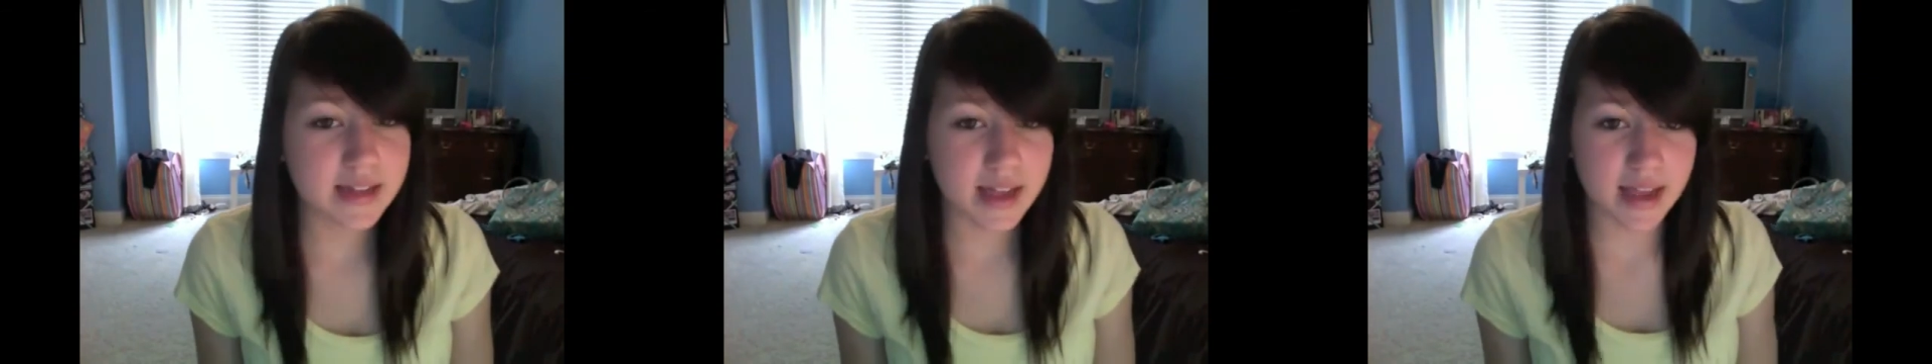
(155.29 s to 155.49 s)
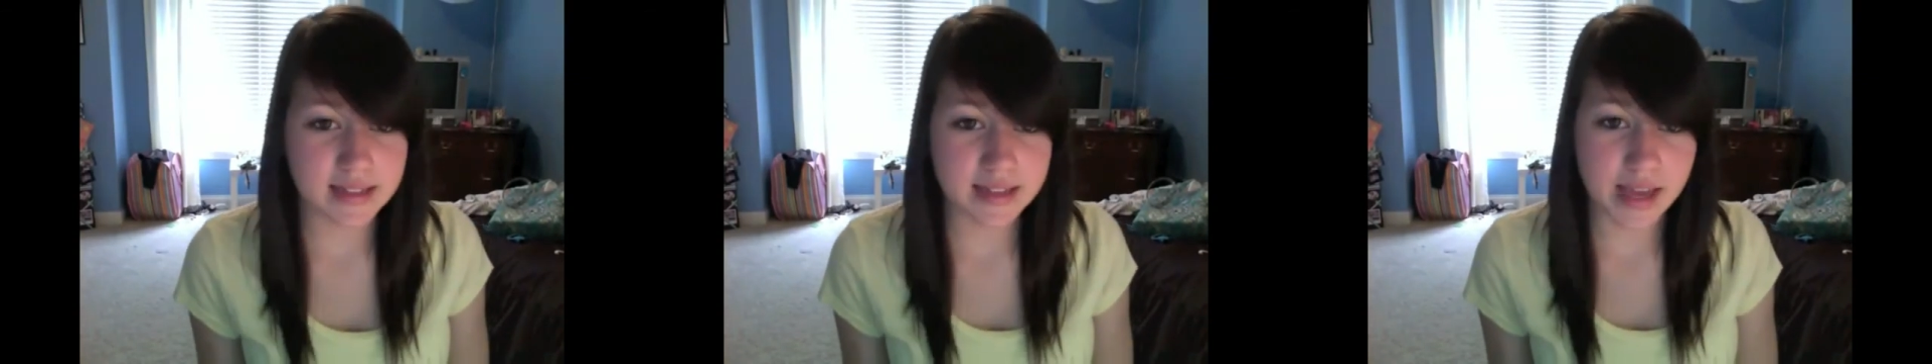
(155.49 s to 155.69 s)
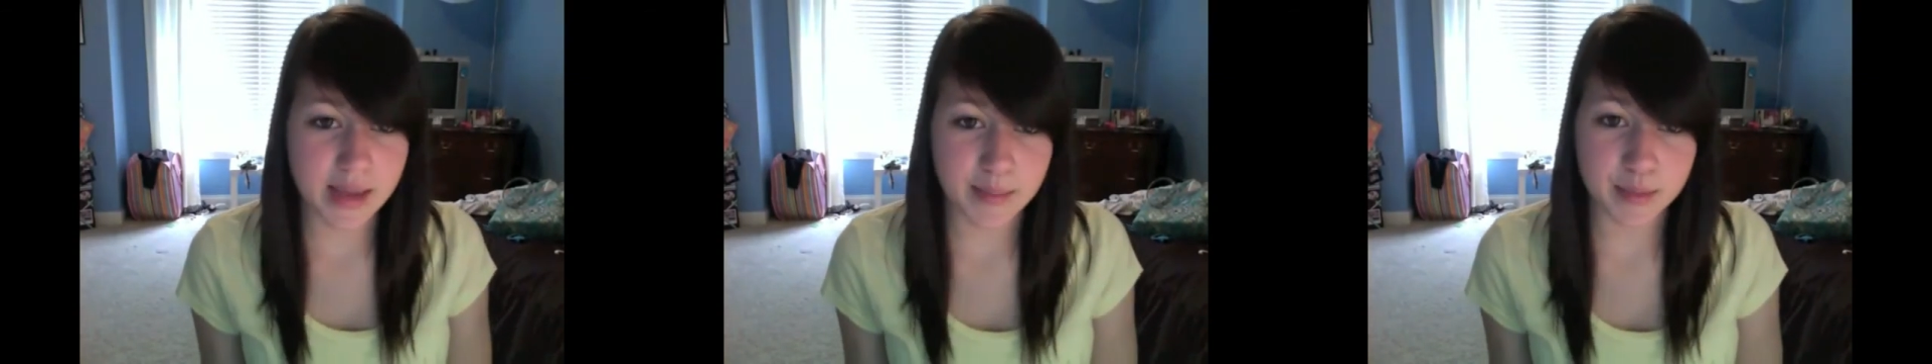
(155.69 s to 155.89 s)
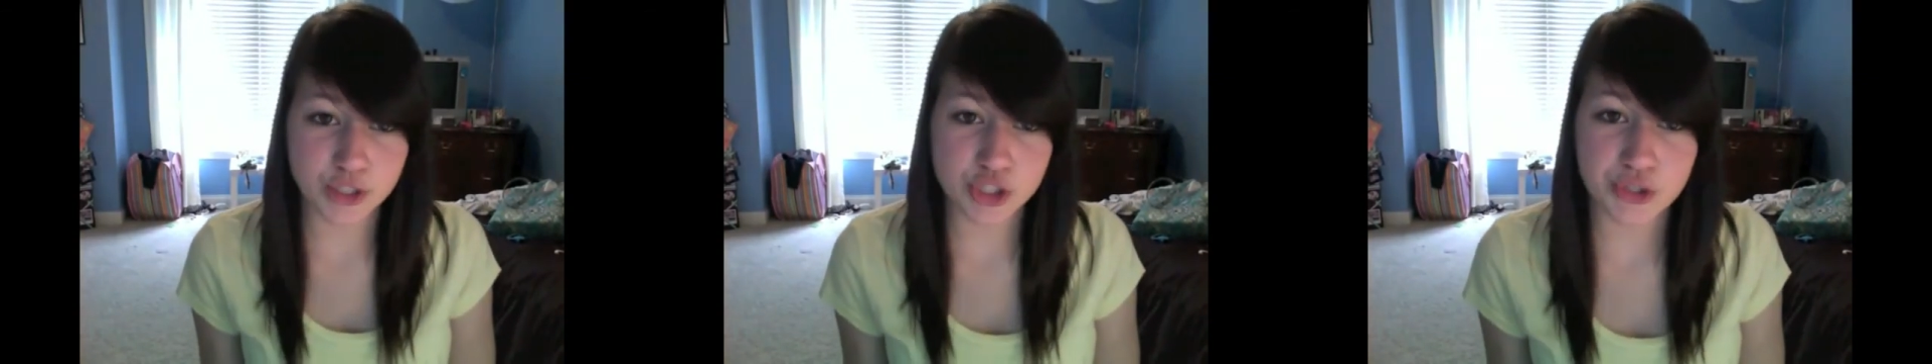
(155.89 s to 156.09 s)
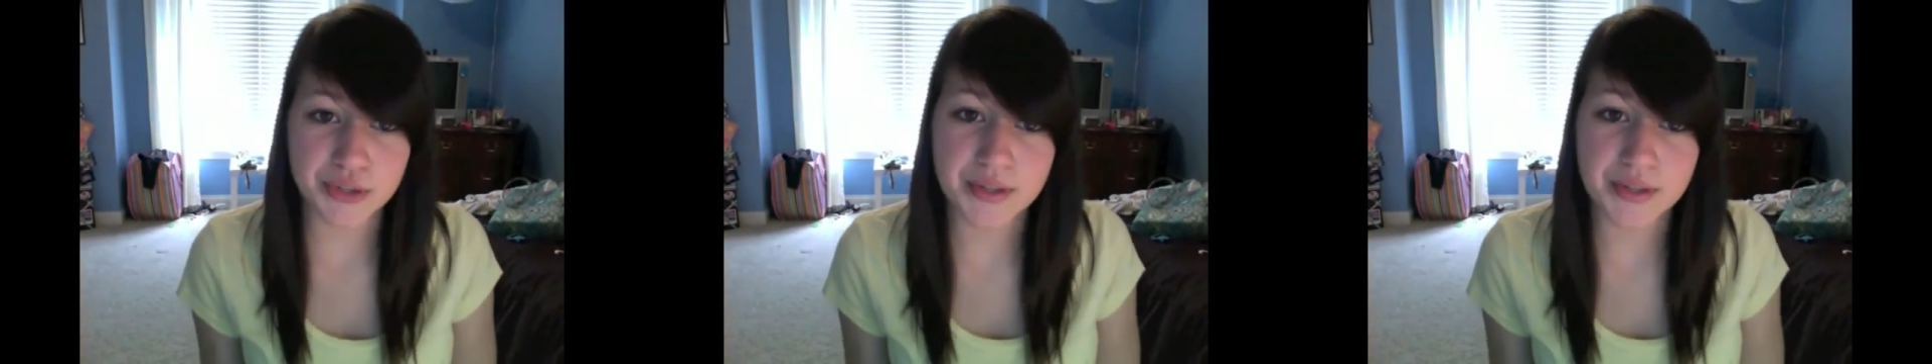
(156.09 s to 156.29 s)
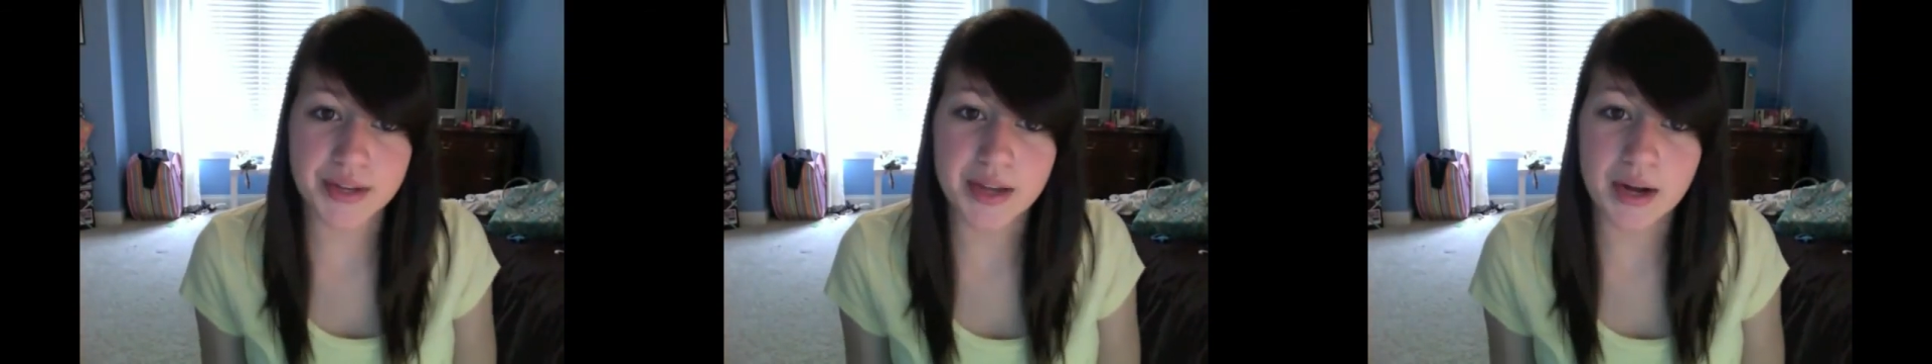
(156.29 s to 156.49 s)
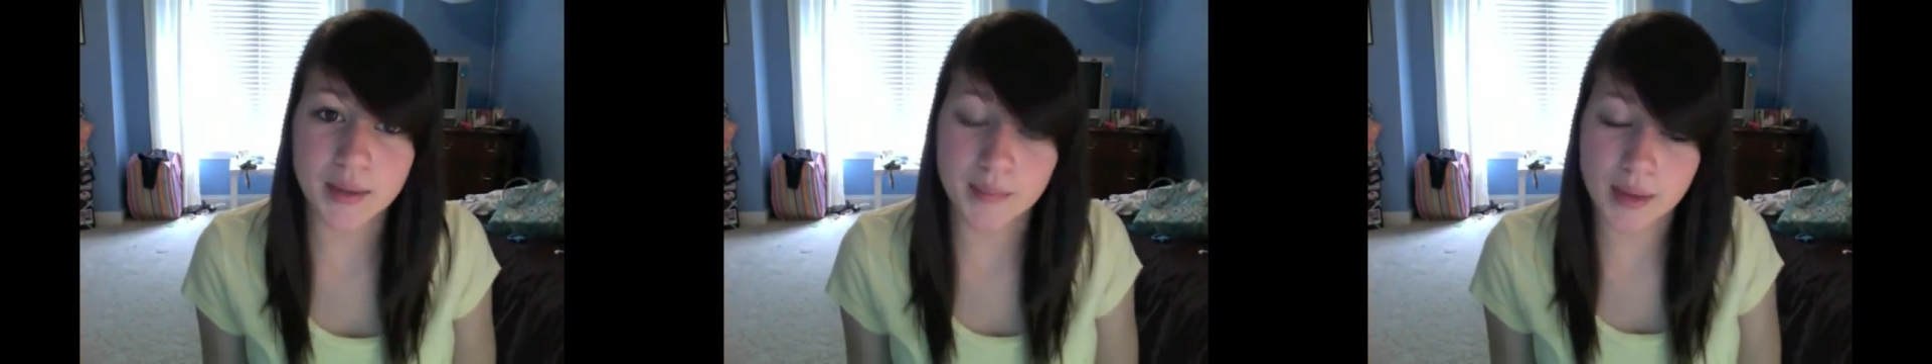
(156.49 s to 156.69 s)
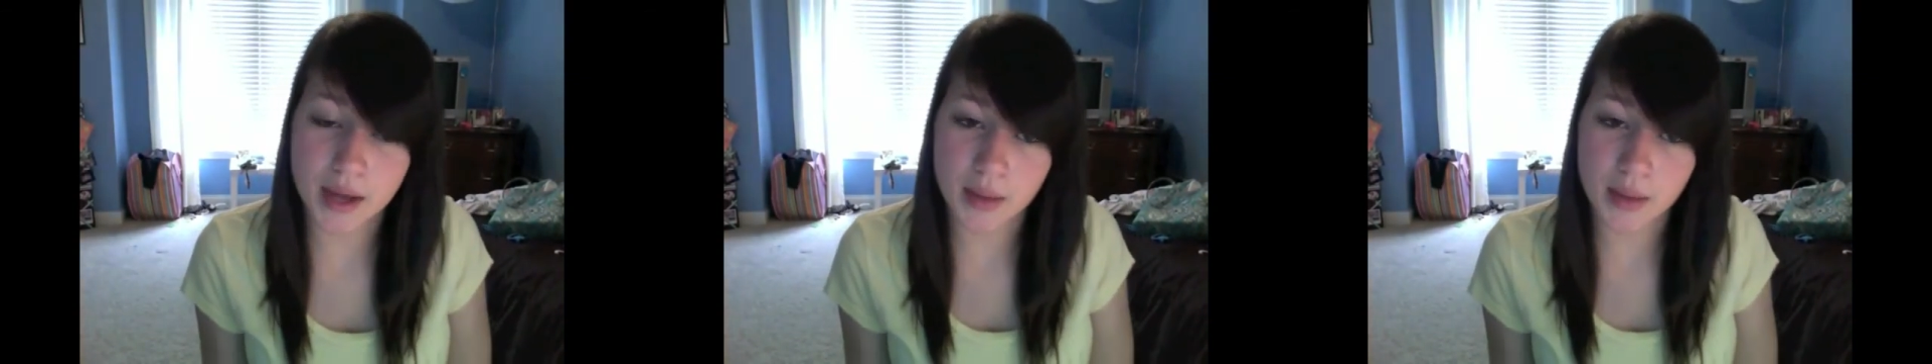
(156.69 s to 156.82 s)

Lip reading: a tapestry on my